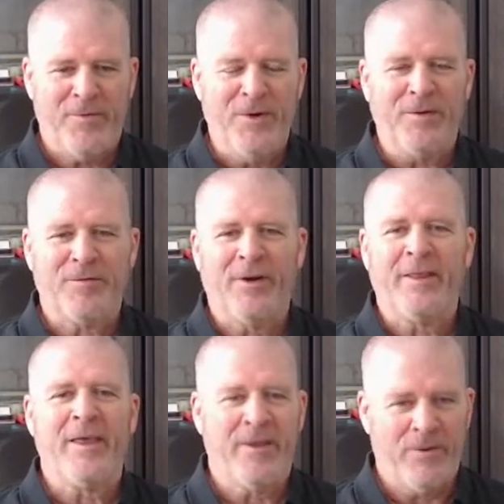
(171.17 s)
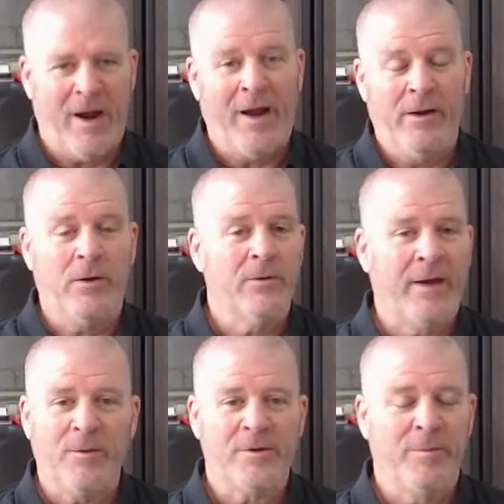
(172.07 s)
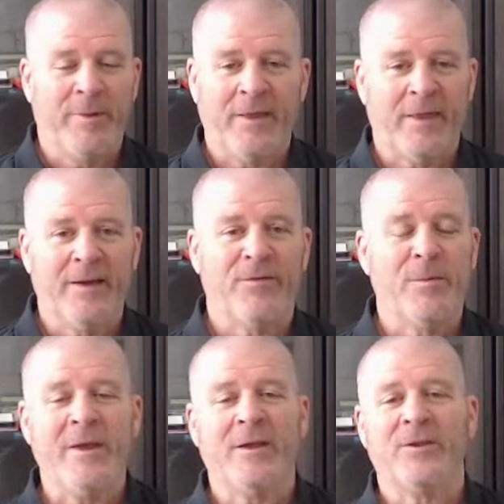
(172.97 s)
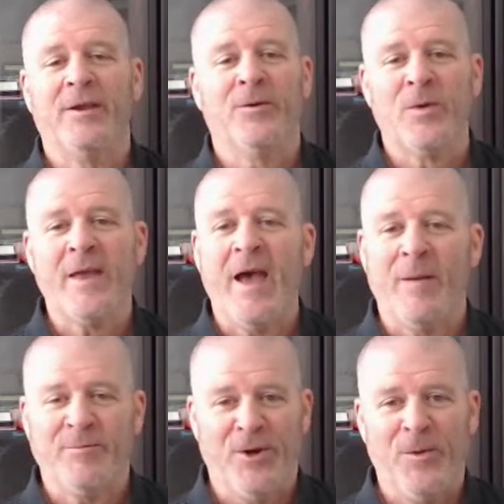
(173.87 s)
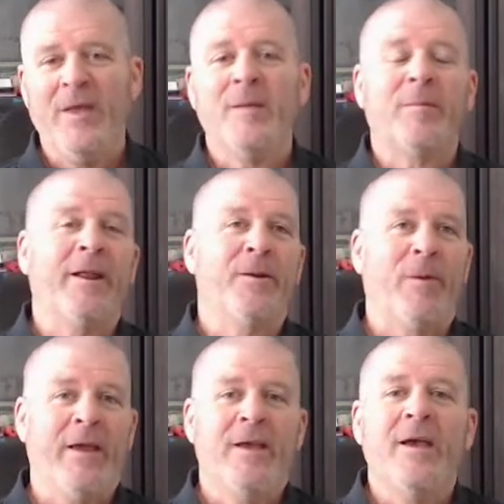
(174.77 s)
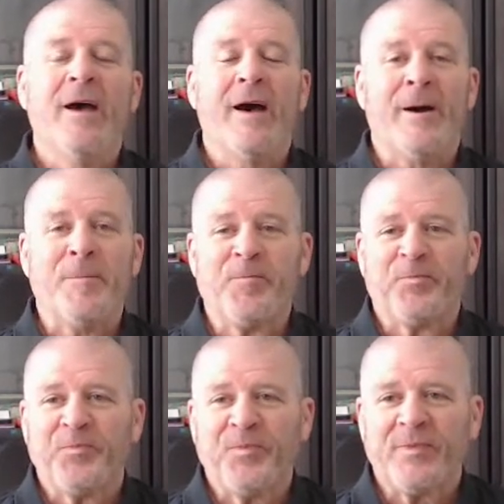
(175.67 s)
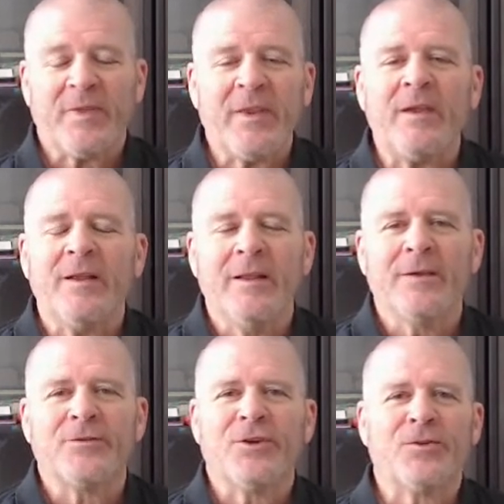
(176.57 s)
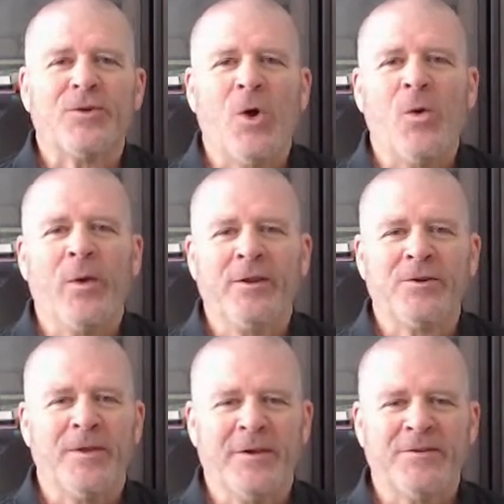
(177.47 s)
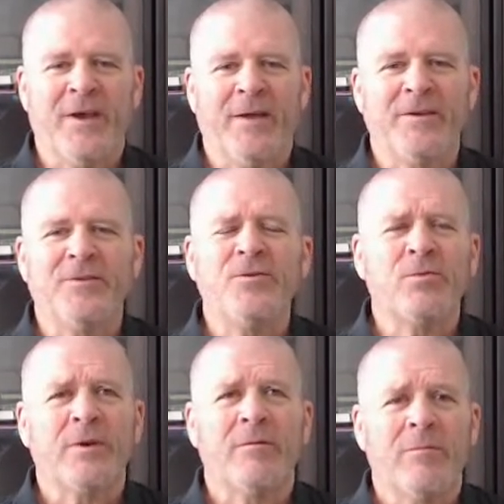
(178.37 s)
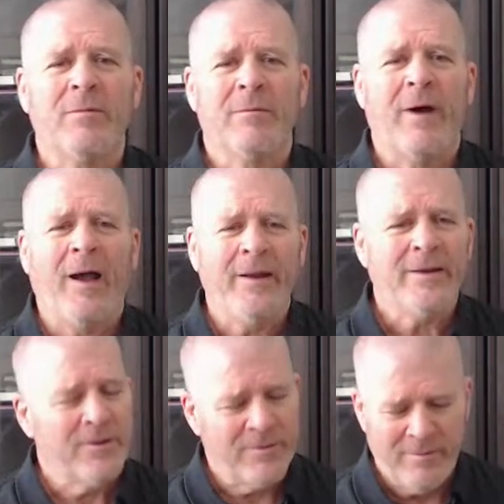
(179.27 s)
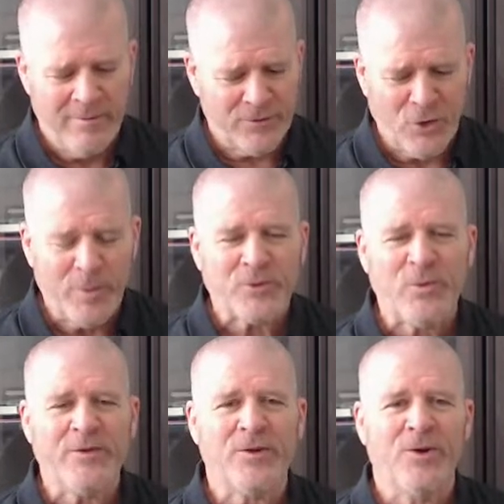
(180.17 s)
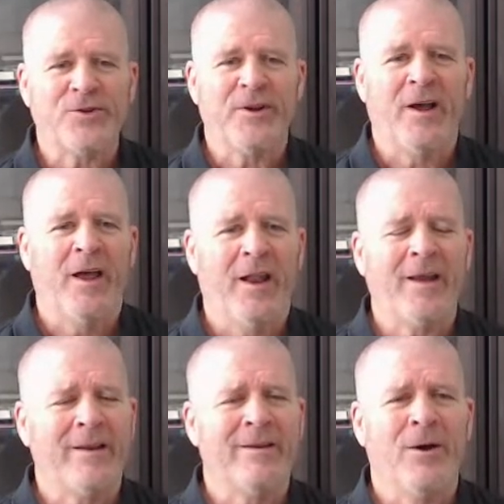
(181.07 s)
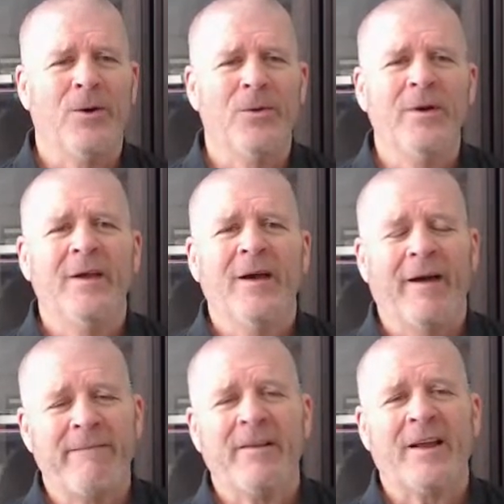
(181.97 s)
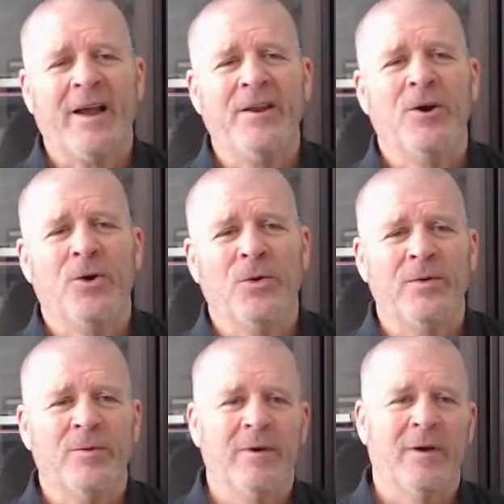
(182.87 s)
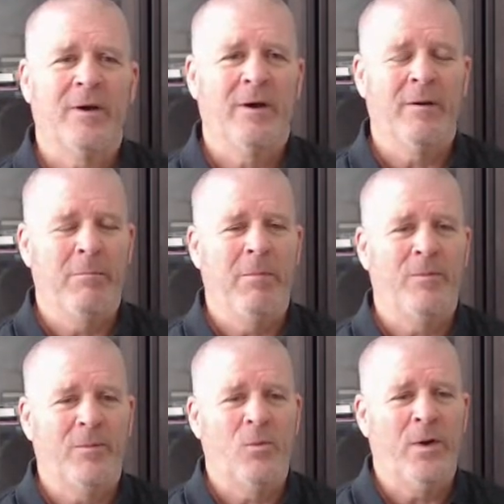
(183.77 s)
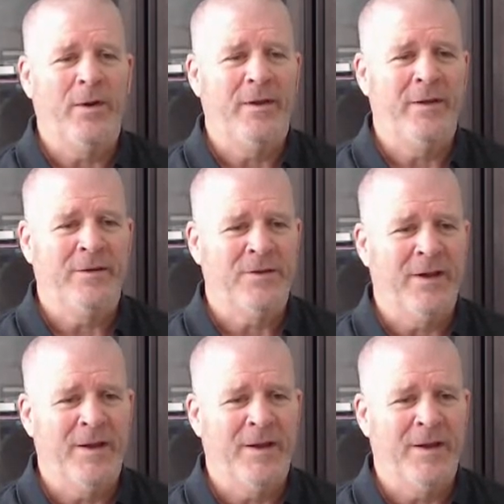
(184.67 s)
foot in front of the other. I know that was a big thing for me in rehab. So, but anyway, um, let's just go into this. I did so much research and I know, I feel like I know what is